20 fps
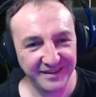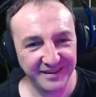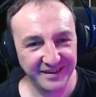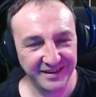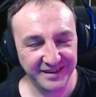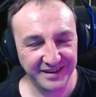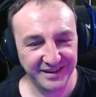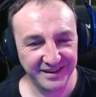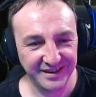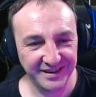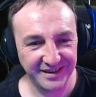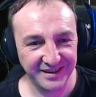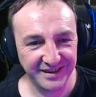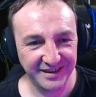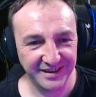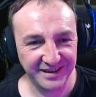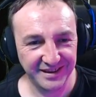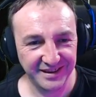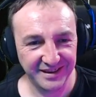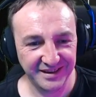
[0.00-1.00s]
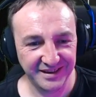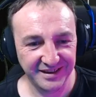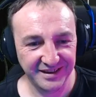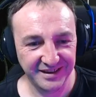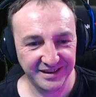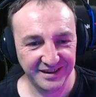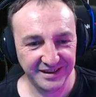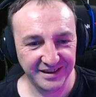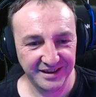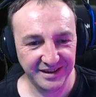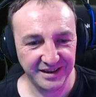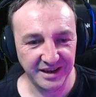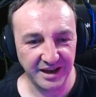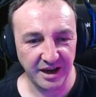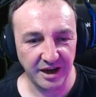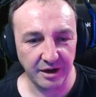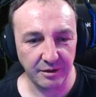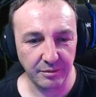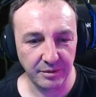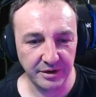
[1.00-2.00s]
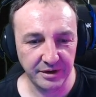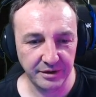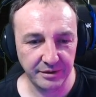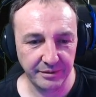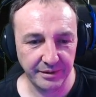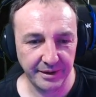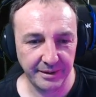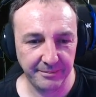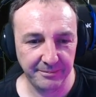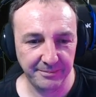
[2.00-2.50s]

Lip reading: a look. Yeah, I want to